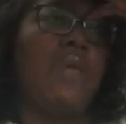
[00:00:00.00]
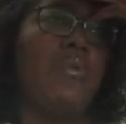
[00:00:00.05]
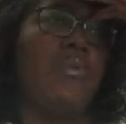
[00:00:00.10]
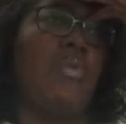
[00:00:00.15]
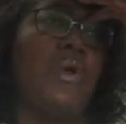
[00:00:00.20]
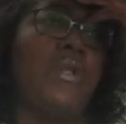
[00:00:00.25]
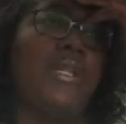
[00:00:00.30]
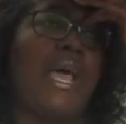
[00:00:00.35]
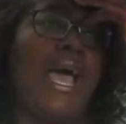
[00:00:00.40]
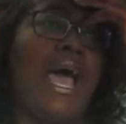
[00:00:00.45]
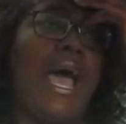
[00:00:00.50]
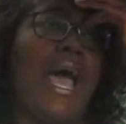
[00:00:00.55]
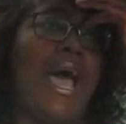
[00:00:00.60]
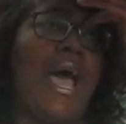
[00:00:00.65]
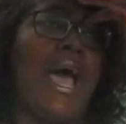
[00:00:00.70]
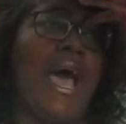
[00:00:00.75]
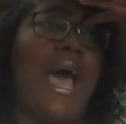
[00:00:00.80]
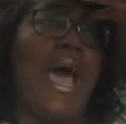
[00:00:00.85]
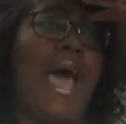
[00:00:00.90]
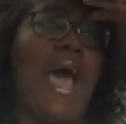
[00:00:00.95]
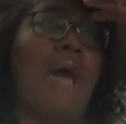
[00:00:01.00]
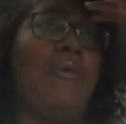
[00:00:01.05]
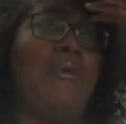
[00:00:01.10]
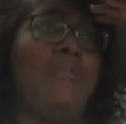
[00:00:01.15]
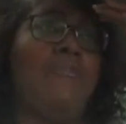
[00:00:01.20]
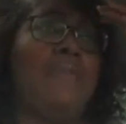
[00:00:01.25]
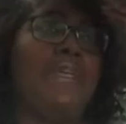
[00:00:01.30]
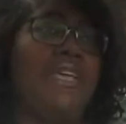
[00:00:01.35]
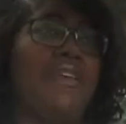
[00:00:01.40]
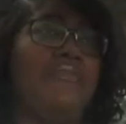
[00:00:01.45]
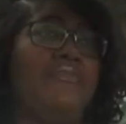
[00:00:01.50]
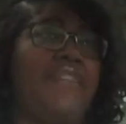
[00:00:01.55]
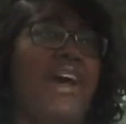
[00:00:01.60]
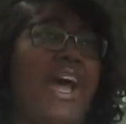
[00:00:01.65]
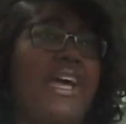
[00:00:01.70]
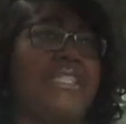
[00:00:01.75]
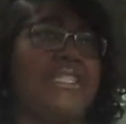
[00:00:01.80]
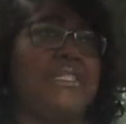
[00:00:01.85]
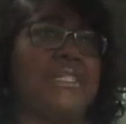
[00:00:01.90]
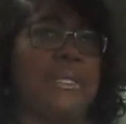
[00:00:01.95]
when I would be
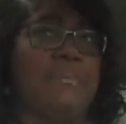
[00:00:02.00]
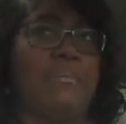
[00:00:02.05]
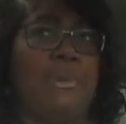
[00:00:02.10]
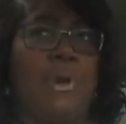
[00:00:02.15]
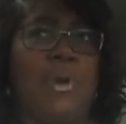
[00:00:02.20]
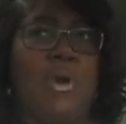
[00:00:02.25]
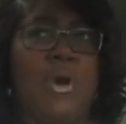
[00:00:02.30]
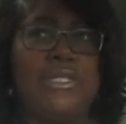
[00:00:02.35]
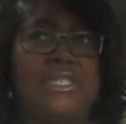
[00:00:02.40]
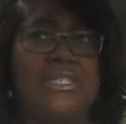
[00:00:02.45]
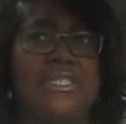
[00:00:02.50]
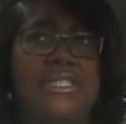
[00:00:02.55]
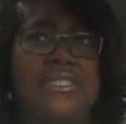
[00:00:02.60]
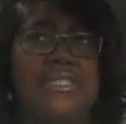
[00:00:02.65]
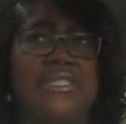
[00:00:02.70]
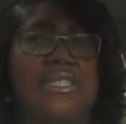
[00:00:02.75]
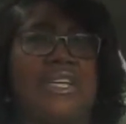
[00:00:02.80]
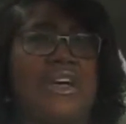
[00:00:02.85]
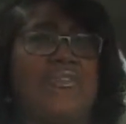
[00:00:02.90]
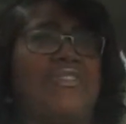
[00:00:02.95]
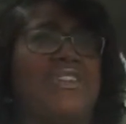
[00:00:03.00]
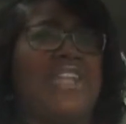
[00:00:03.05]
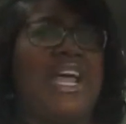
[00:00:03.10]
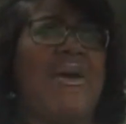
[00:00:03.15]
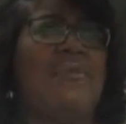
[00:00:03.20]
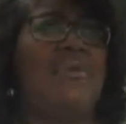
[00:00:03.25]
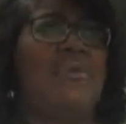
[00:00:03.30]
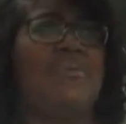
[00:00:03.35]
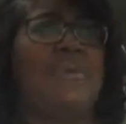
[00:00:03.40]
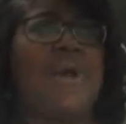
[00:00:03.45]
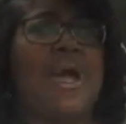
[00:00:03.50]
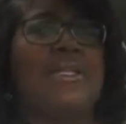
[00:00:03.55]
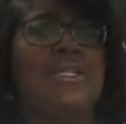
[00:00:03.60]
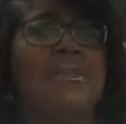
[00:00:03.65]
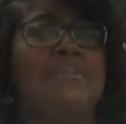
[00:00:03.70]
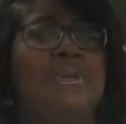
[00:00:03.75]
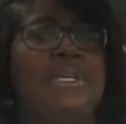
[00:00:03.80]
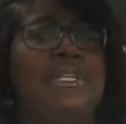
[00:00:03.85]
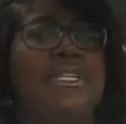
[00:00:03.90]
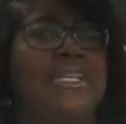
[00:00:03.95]
invited to parties and stuff, and I would
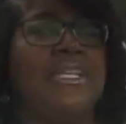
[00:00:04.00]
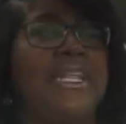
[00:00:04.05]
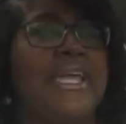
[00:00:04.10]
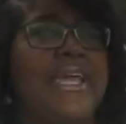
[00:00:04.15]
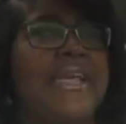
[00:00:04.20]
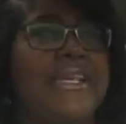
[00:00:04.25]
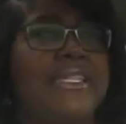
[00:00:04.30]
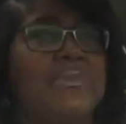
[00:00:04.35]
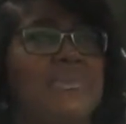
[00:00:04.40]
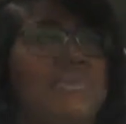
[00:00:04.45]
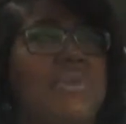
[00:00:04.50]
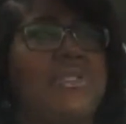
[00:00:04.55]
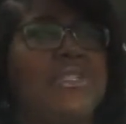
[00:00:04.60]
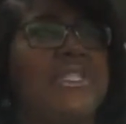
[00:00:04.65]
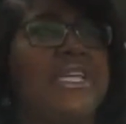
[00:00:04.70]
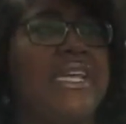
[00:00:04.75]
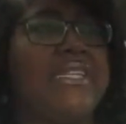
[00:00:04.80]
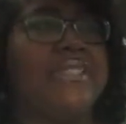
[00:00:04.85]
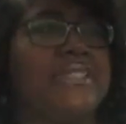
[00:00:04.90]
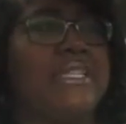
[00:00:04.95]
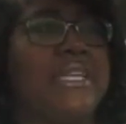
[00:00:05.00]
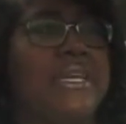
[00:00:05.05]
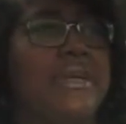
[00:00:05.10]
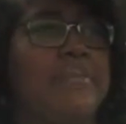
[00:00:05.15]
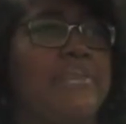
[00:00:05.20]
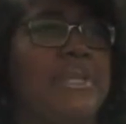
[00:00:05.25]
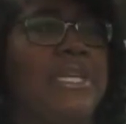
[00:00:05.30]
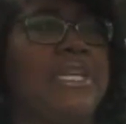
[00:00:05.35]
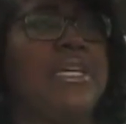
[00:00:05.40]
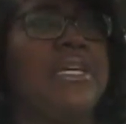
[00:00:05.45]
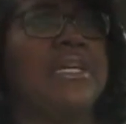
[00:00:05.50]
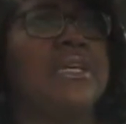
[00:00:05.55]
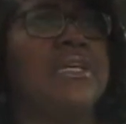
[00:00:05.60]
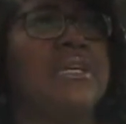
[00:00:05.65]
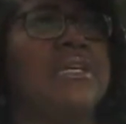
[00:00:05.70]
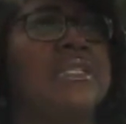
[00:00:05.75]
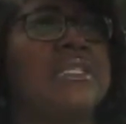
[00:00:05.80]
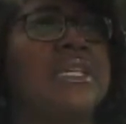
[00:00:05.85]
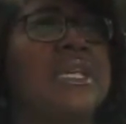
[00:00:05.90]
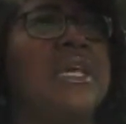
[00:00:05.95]
probably be the last one getting there,
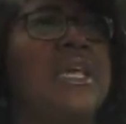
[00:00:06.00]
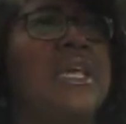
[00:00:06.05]
because